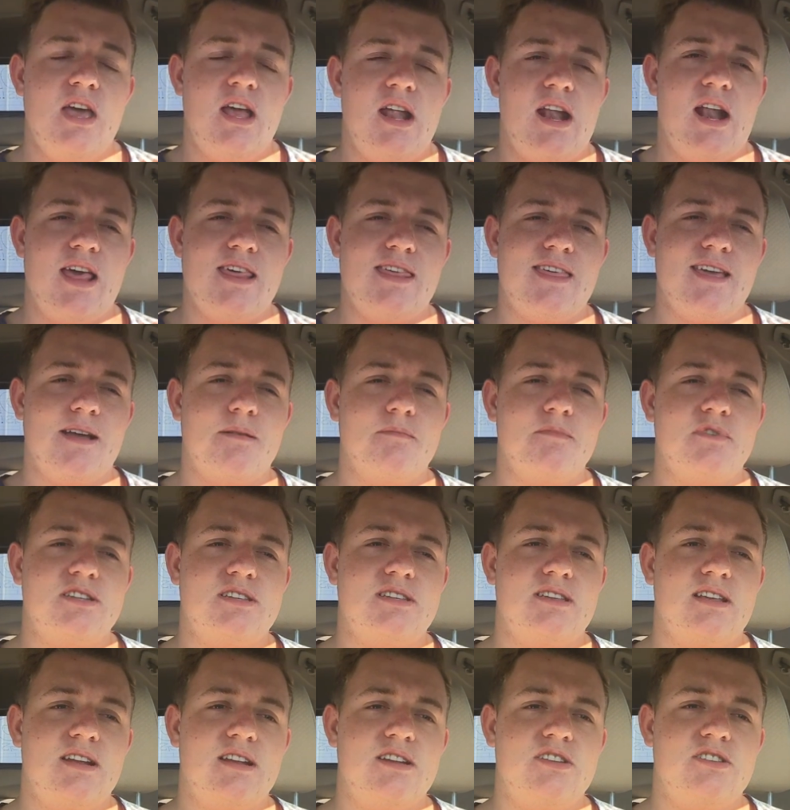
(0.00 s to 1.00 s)
and I think I'm
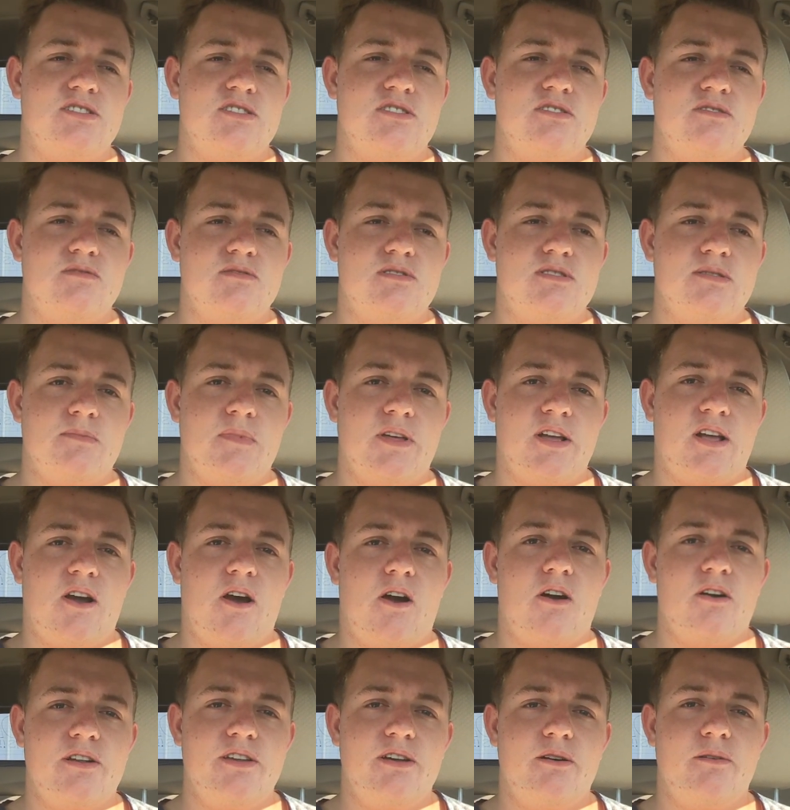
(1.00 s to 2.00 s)
just going to do some like
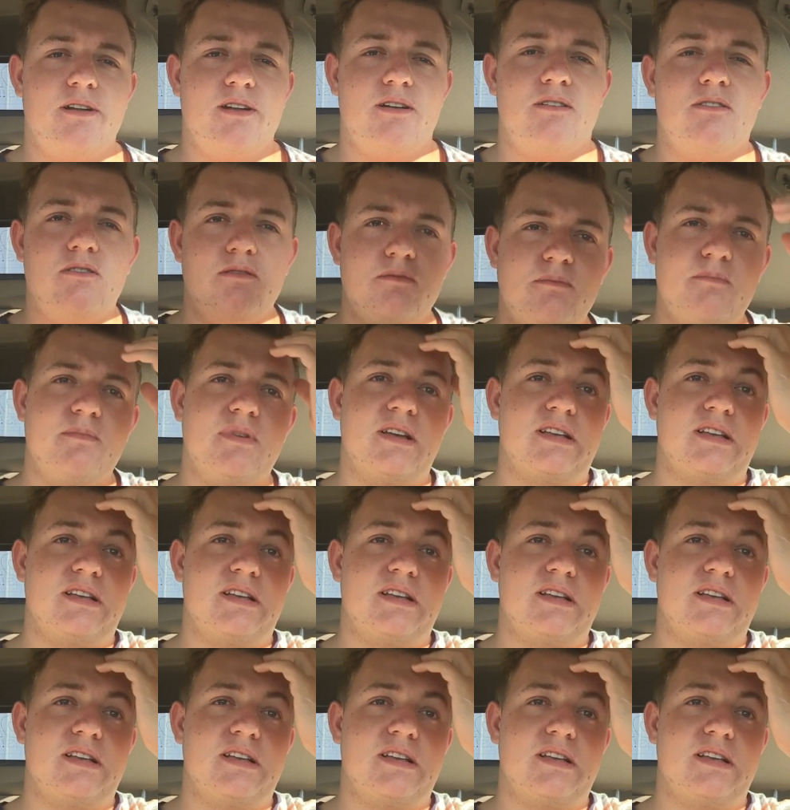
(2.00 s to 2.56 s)
cardio at home